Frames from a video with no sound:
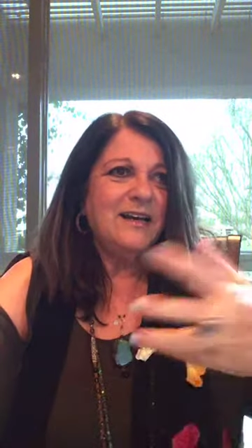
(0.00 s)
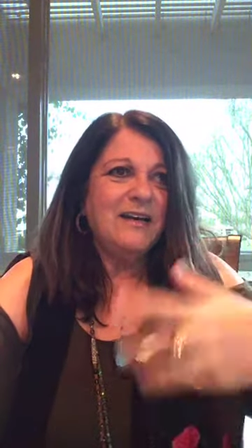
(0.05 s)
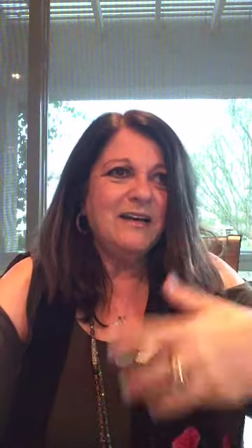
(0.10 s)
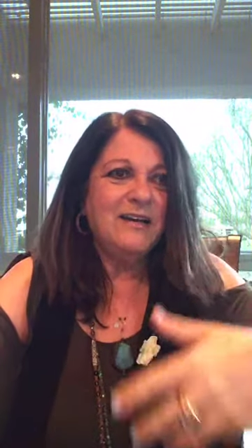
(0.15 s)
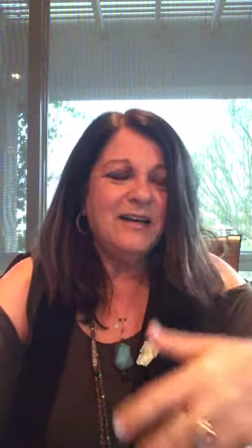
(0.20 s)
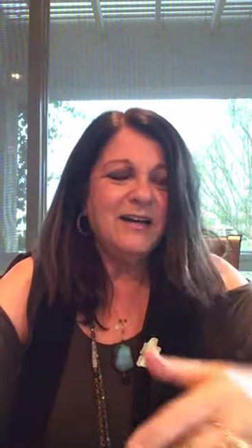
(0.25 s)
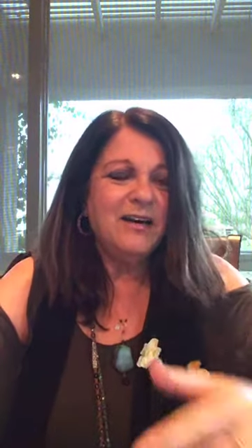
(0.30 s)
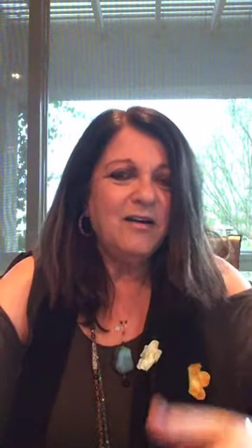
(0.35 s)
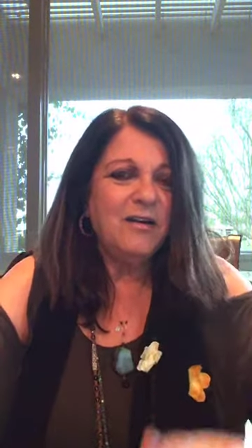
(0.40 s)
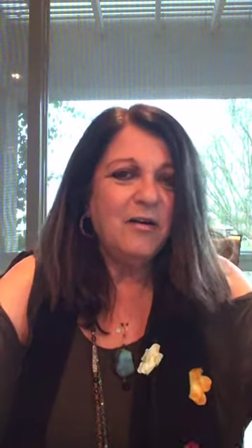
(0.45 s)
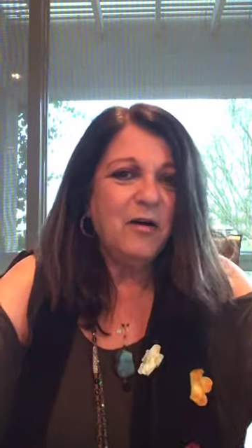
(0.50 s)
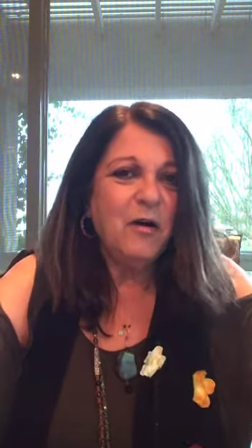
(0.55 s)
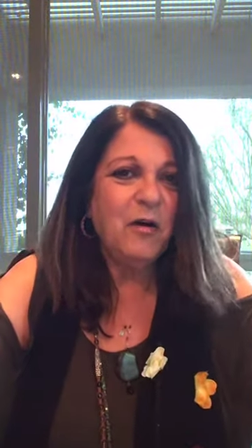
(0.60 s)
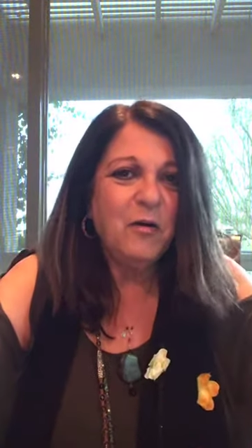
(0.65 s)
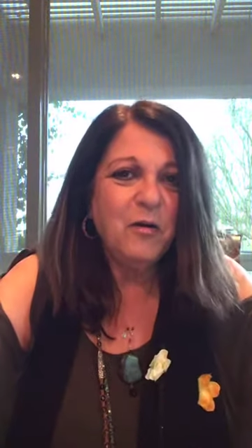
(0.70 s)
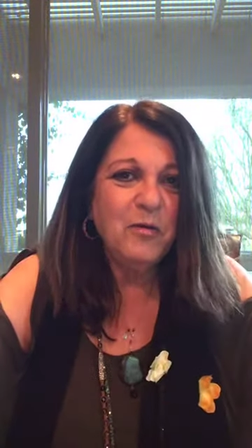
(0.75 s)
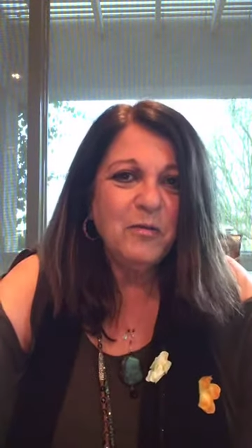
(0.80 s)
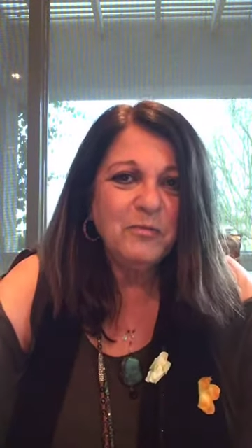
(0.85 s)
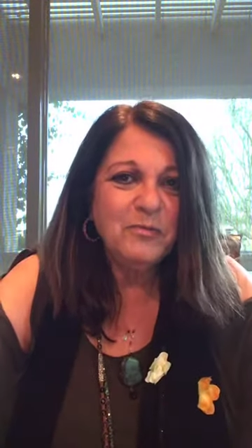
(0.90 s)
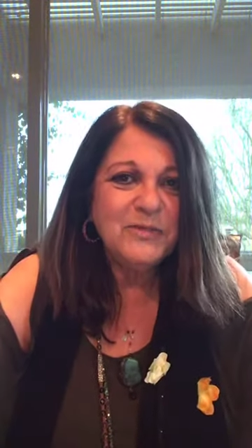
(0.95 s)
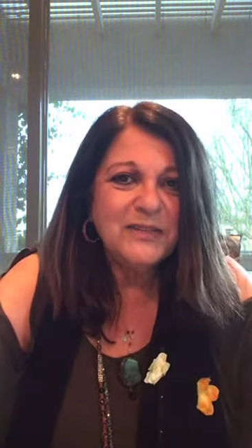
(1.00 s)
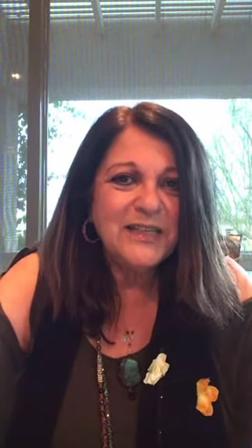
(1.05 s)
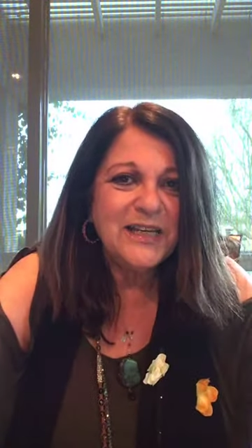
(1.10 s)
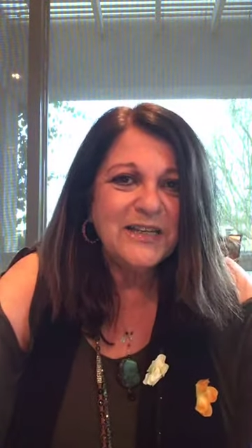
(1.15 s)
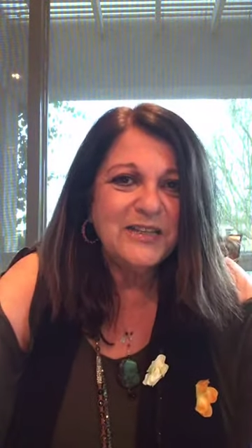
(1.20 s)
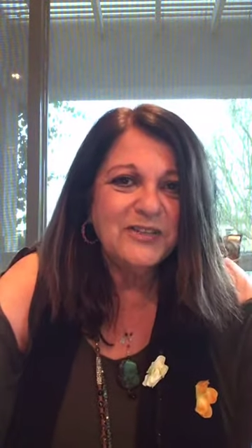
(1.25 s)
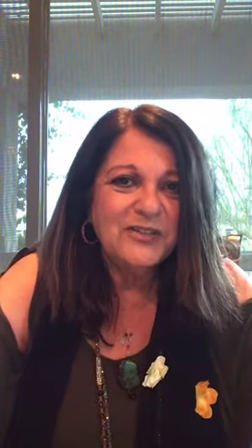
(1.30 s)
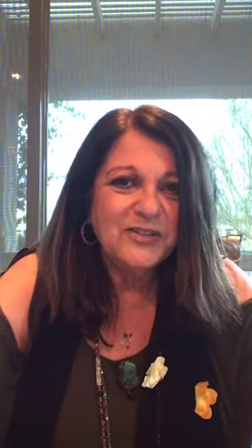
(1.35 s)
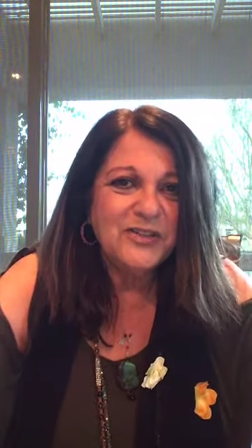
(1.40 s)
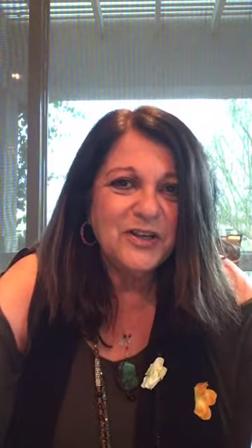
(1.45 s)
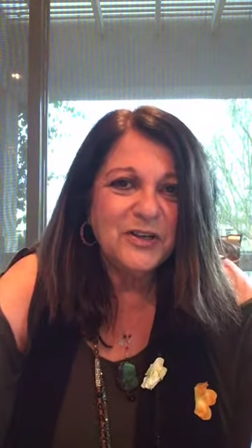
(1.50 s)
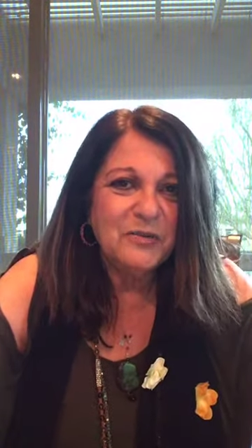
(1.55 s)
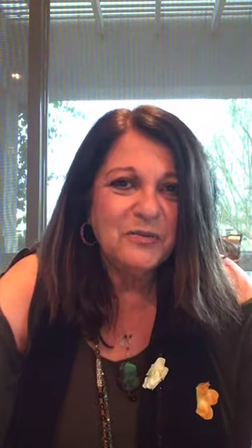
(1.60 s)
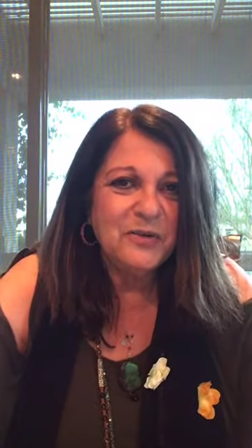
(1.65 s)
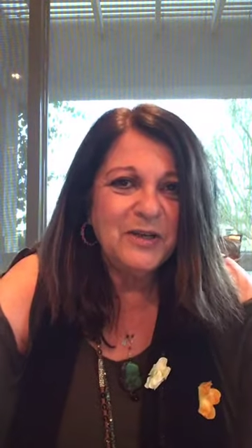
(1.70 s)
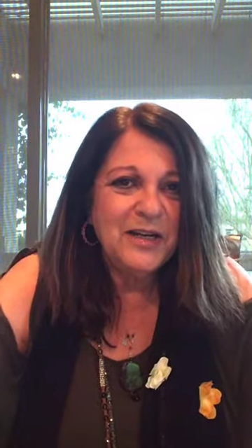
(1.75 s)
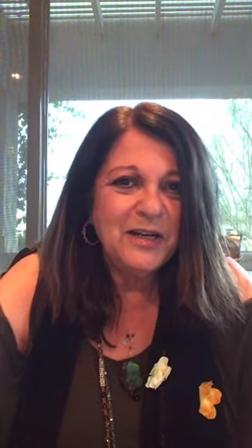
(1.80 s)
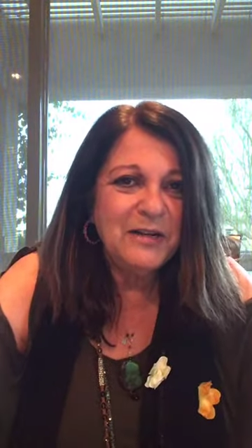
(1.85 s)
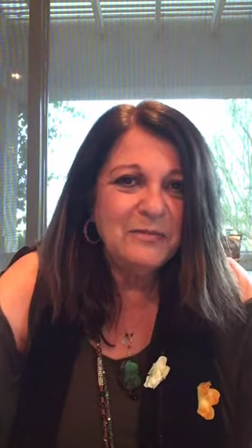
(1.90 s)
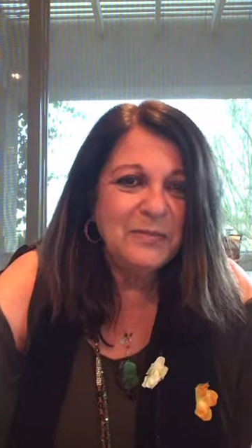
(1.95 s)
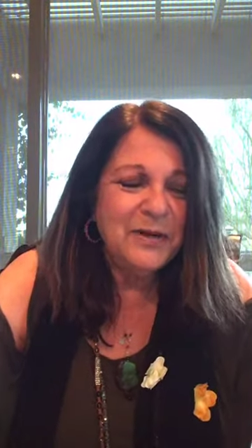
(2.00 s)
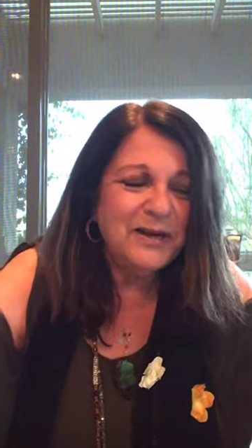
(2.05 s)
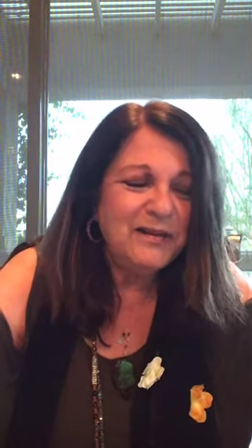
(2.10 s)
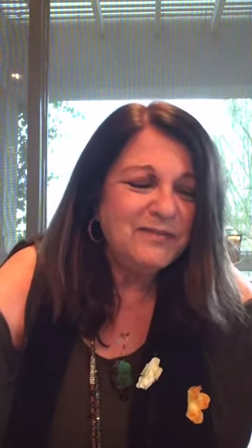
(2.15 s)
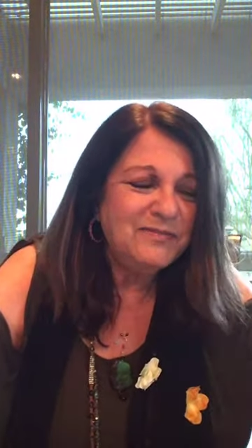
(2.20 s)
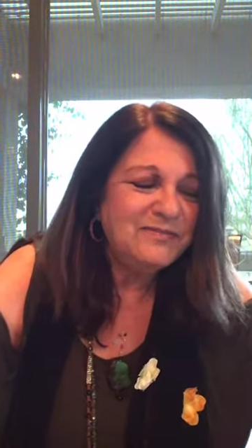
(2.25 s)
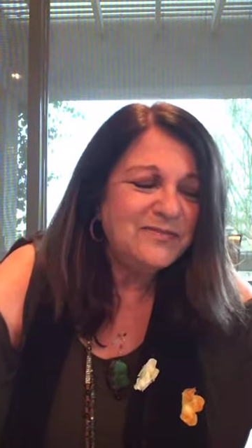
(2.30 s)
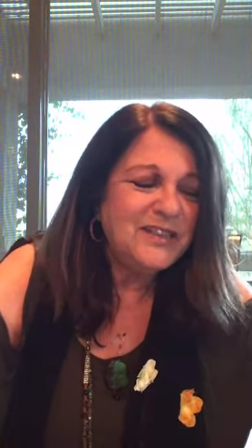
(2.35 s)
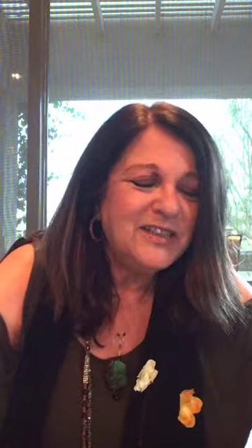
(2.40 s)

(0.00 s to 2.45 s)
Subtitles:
in our homes and you start reading about